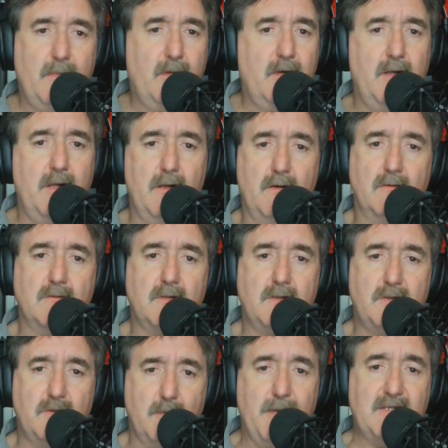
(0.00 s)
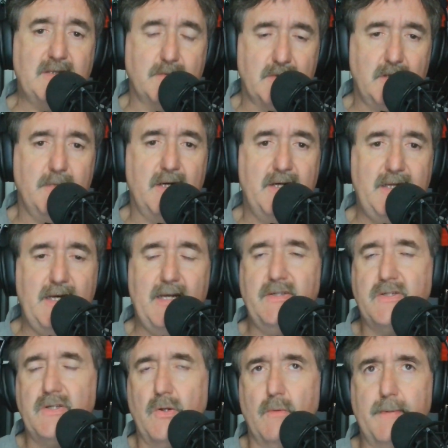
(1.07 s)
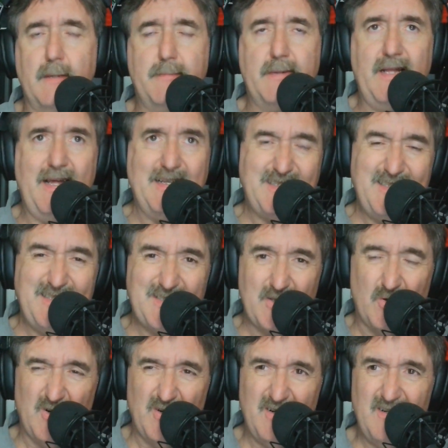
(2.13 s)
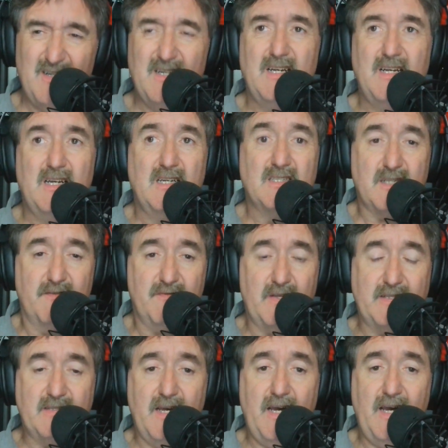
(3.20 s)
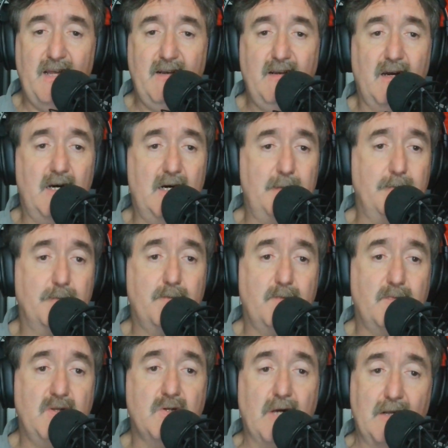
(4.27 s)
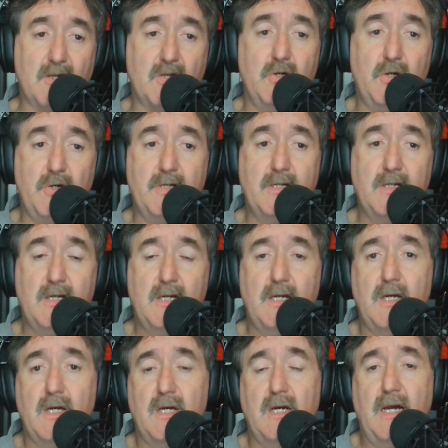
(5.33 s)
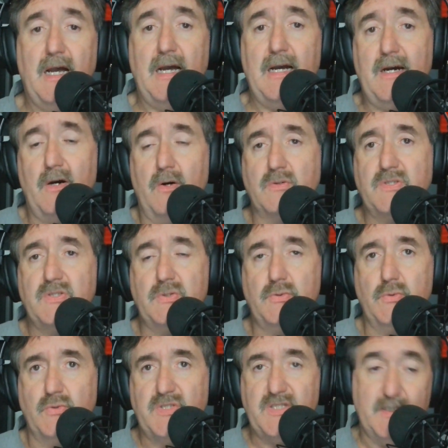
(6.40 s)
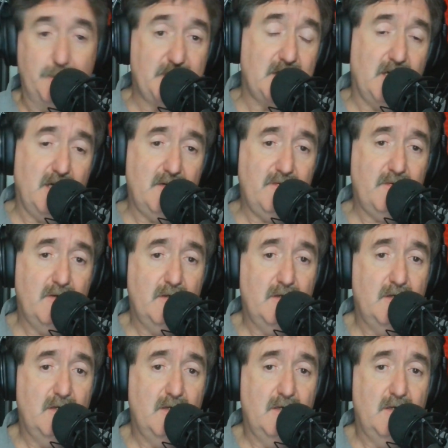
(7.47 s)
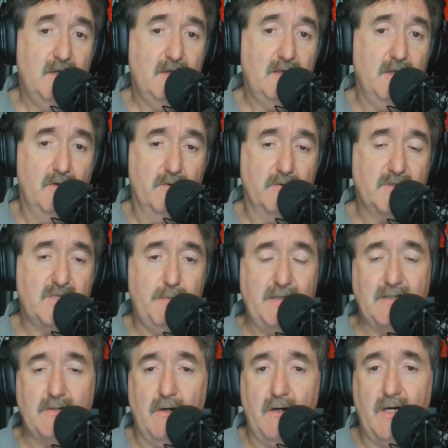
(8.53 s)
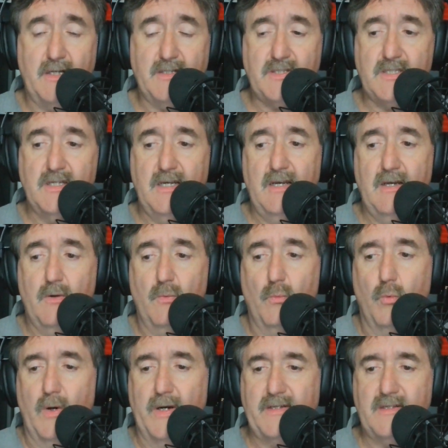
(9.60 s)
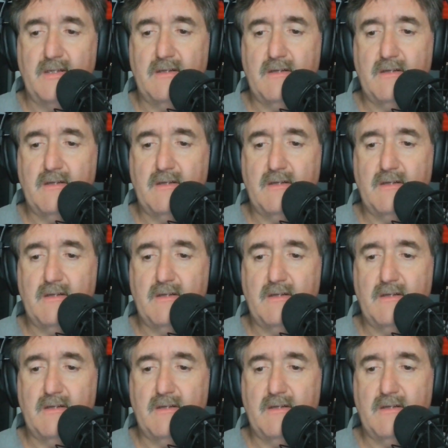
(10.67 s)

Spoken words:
You can make some good money at. You can open up an Etsy store, stuff like that. You got to learn how to ship stuff, shipping costs, what,